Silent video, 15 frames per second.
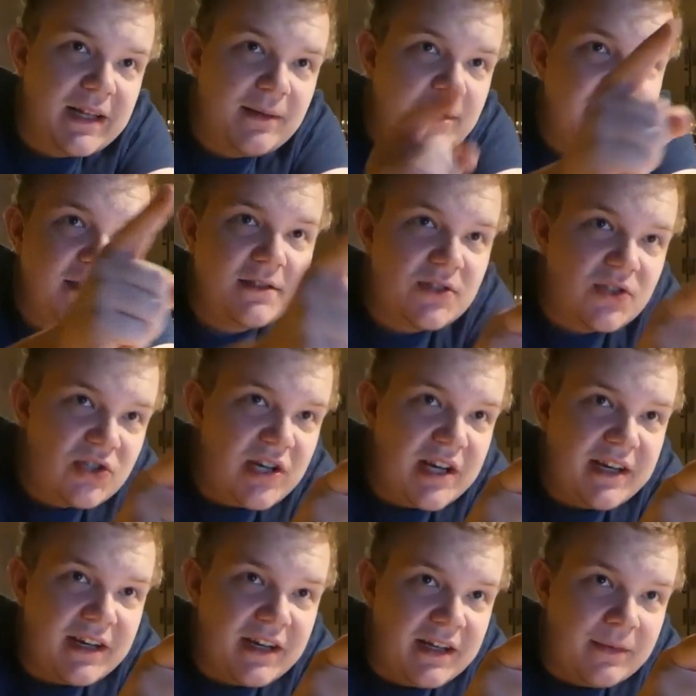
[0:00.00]
I'm actually just
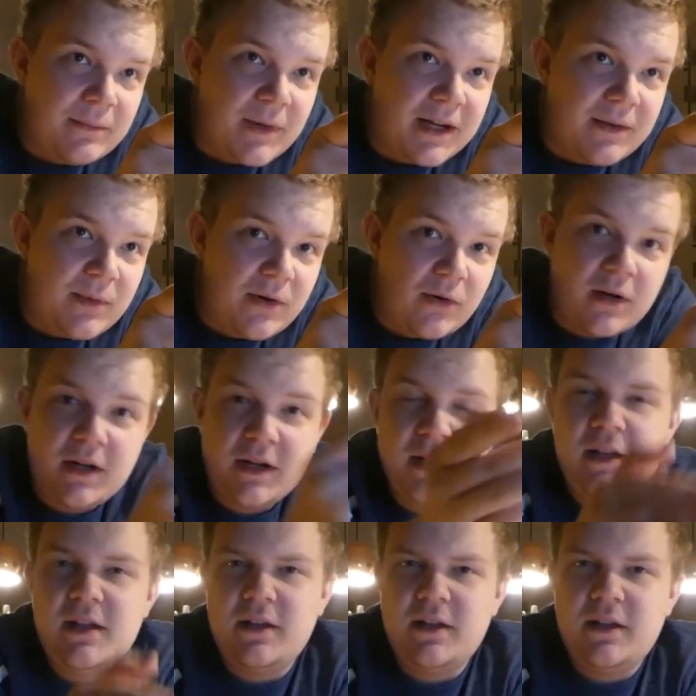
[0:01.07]
checking in my mirror,